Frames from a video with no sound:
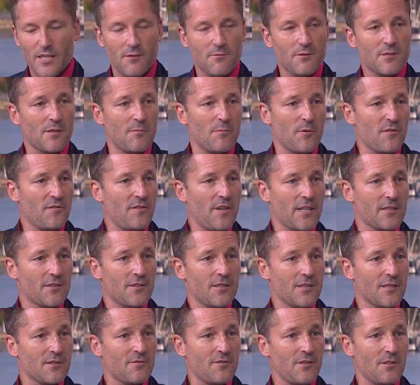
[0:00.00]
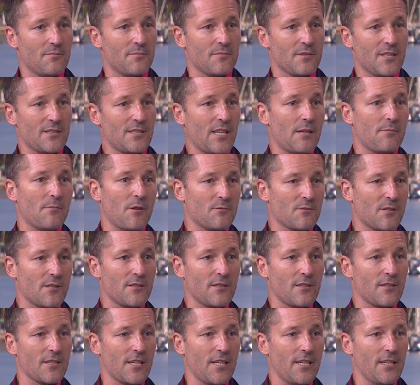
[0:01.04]
I was a perfectionist from the time I was a
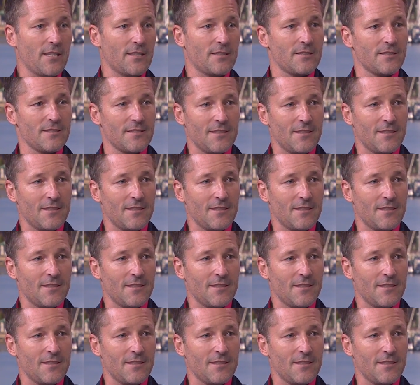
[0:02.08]
little kid.